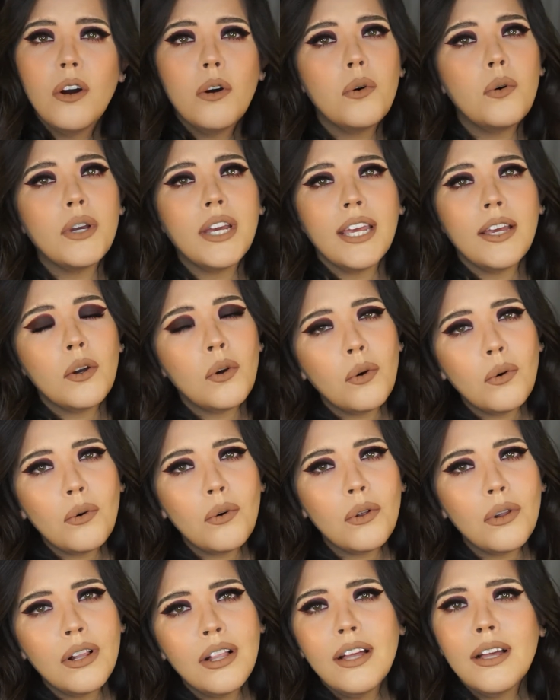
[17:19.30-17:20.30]
Okay,
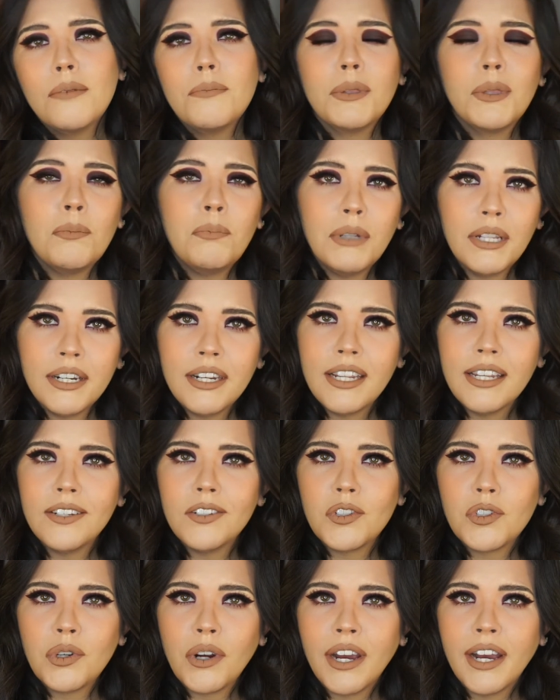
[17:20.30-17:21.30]
cool, but the blending
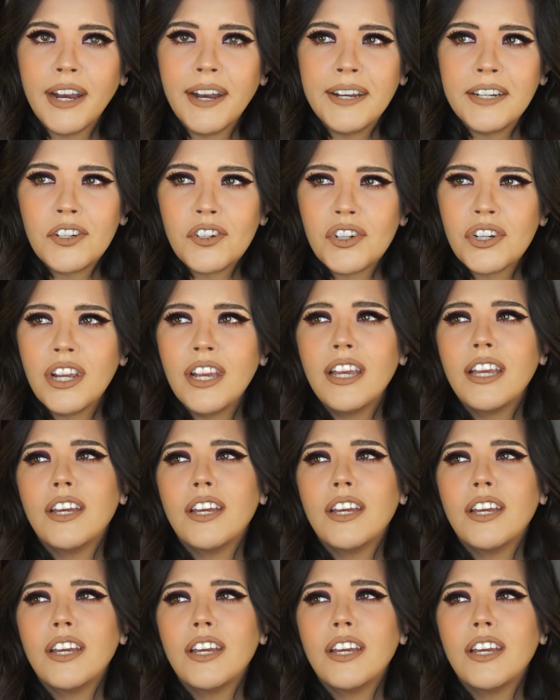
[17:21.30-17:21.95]
is trash.